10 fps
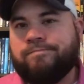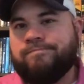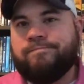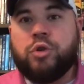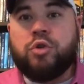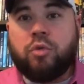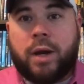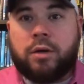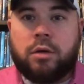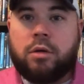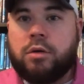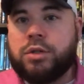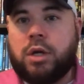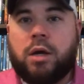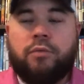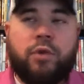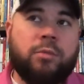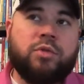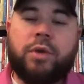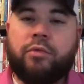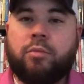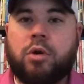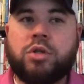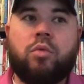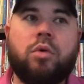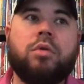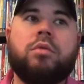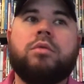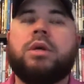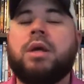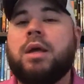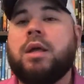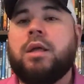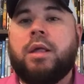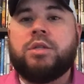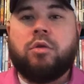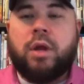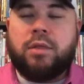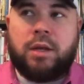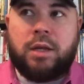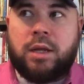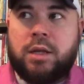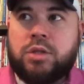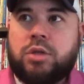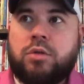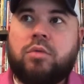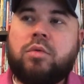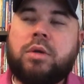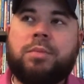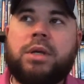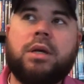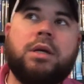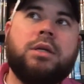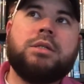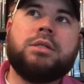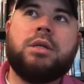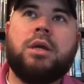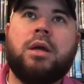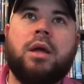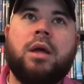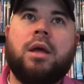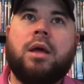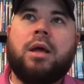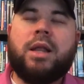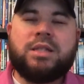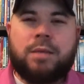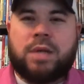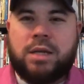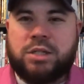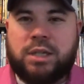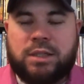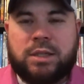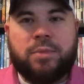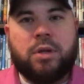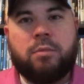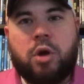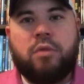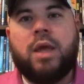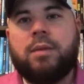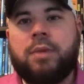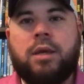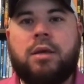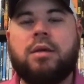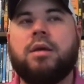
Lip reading: new directors, films from different parts of the world, it's a great thing to get into, because a lot of times I just need something to motivate me